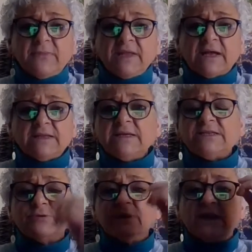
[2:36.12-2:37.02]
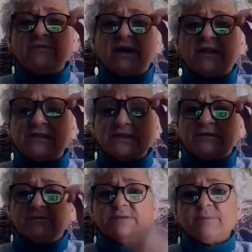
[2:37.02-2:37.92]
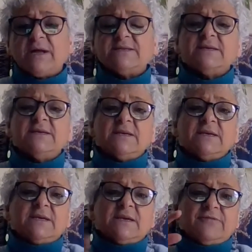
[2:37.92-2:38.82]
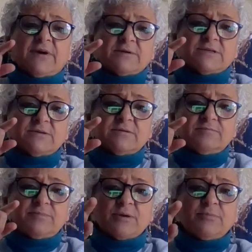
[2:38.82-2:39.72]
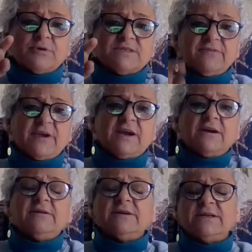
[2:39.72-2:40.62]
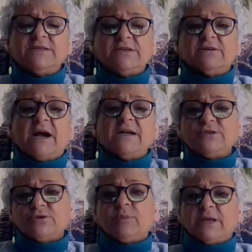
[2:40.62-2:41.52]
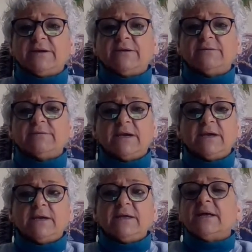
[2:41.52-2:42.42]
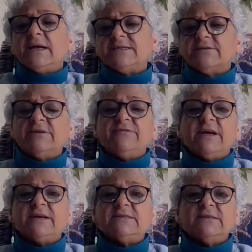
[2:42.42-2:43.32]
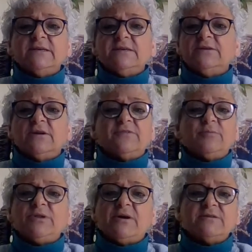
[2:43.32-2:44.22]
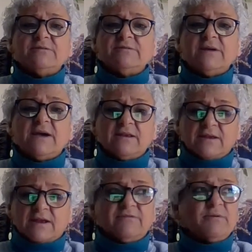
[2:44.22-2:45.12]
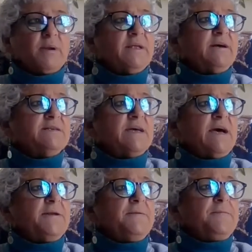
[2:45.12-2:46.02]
that leads to an involuntary response. If I were to put a burst of air into your eyes, you'd blink, okay? That's a reflex. You don't have to be taught to do that. Everybody does that.